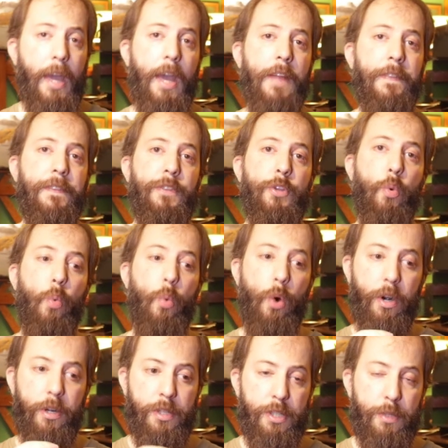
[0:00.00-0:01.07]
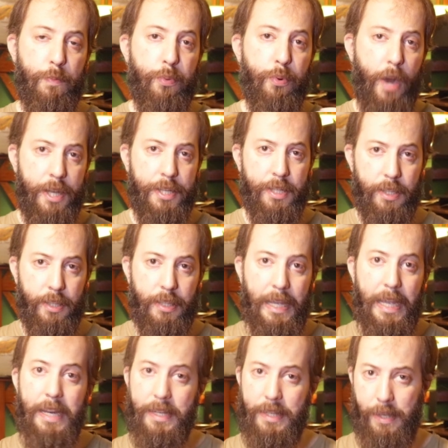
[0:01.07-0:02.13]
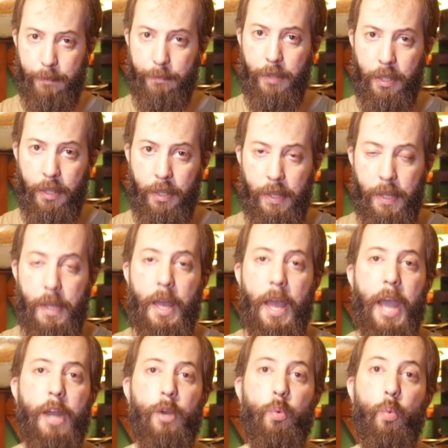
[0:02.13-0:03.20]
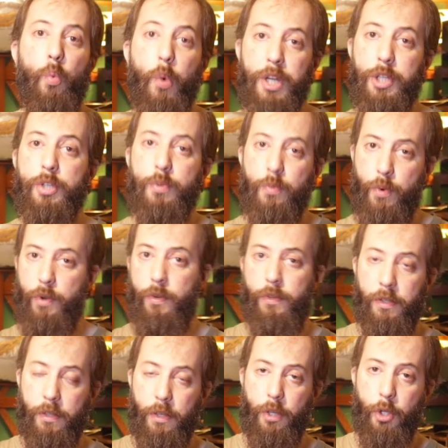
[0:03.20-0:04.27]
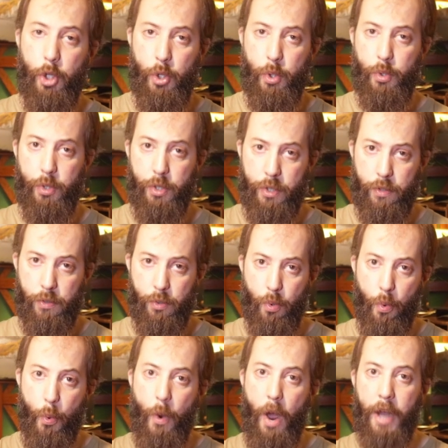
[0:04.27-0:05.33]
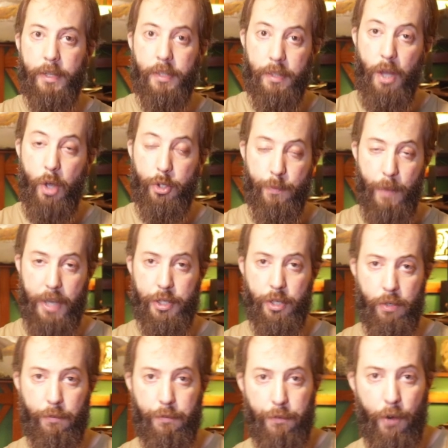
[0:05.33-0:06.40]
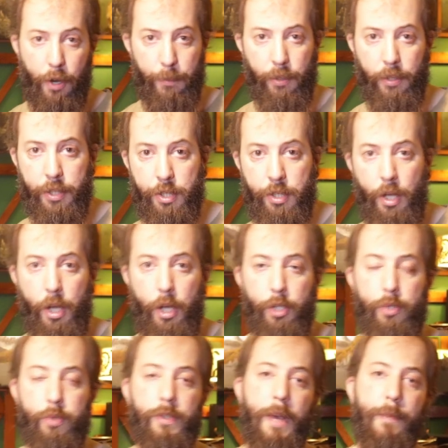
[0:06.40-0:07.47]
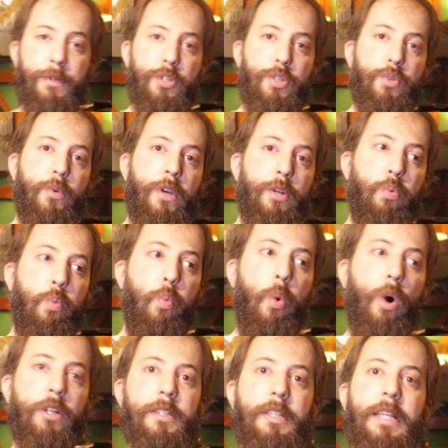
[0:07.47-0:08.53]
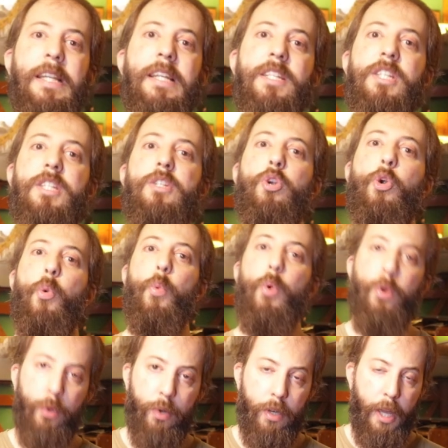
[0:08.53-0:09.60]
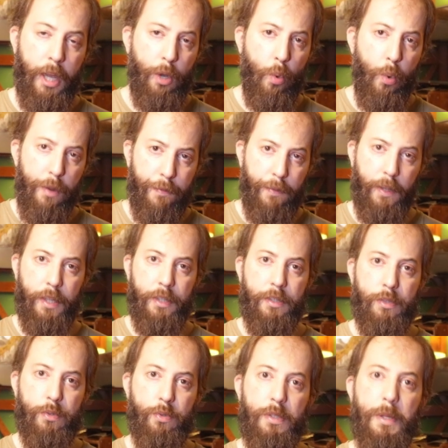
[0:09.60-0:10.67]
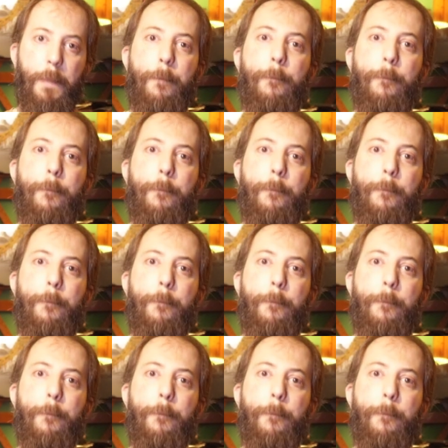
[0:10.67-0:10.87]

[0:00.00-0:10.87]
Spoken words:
and the words present in them, and which rune used to write those magical formulas, to demonstrate what is the rune equivalent to the